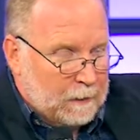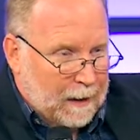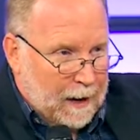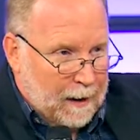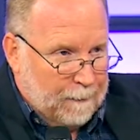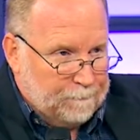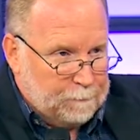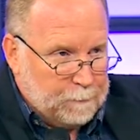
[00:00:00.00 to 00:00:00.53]

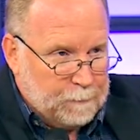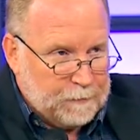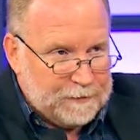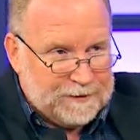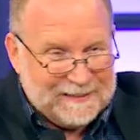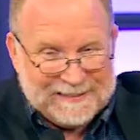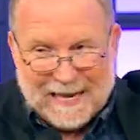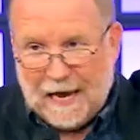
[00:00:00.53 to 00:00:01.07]
Um,
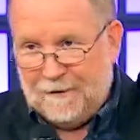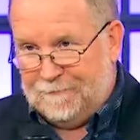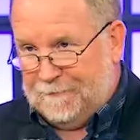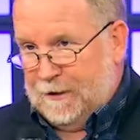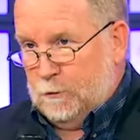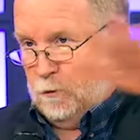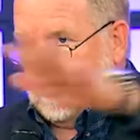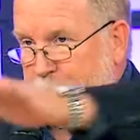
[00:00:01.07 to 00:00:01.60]

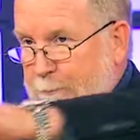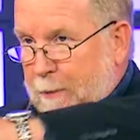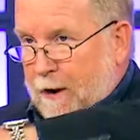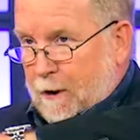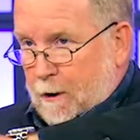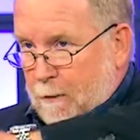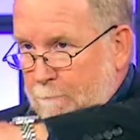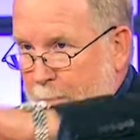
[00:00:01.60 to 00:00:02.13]
safety was
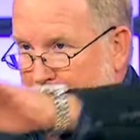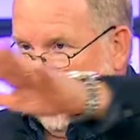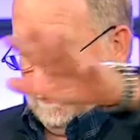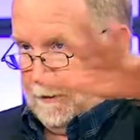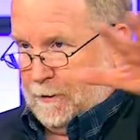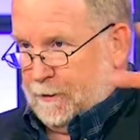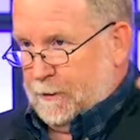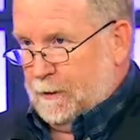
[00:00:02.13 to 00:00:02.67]

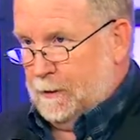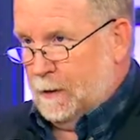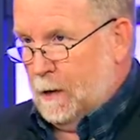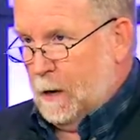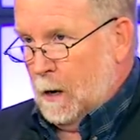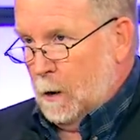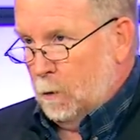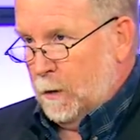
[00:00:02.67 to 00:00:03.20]
paramount.
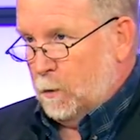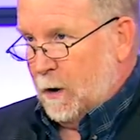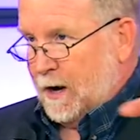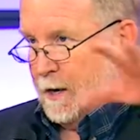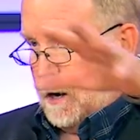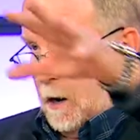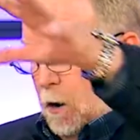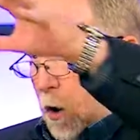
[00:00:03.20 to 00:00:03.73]
We wanted our